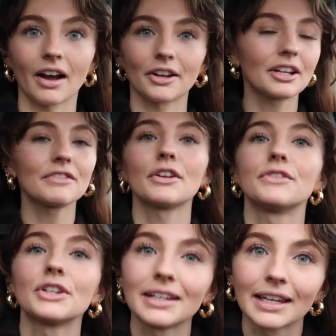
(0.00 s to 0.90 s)
I don't even know
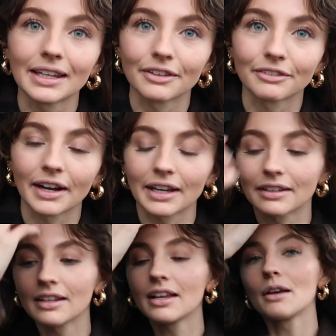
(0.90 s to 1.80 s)
if you can hear the
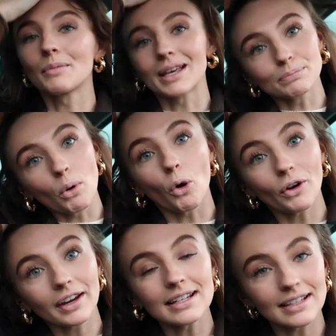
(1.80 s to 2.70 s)
rain, but it's
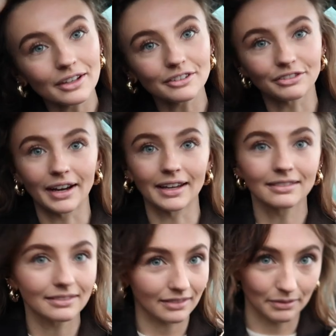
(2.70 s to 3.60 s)
pouring down of
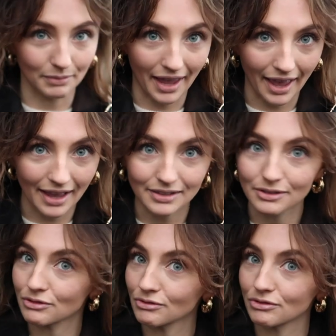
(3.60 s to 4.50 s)
rain and my hair's
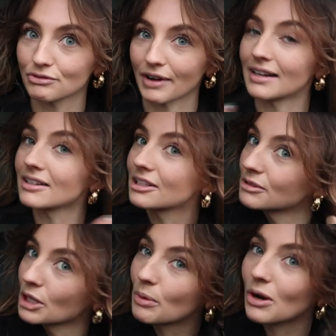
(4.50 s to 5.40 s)
drenched.
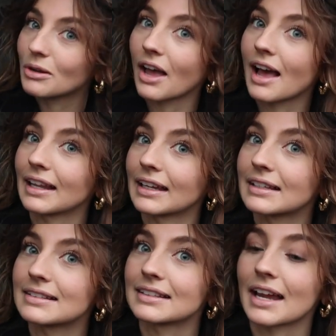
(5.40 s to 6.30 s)
There's no point in curling
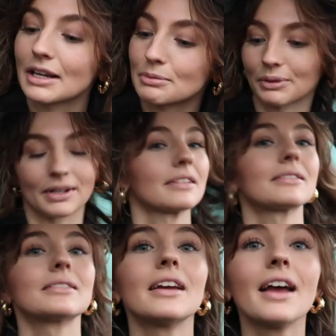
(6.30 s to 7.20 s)
it today, to be
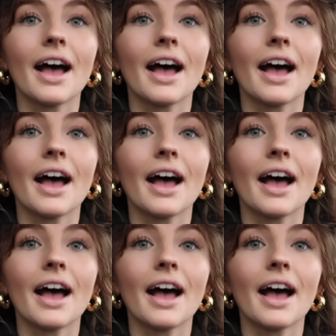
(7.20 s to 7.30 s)
honest.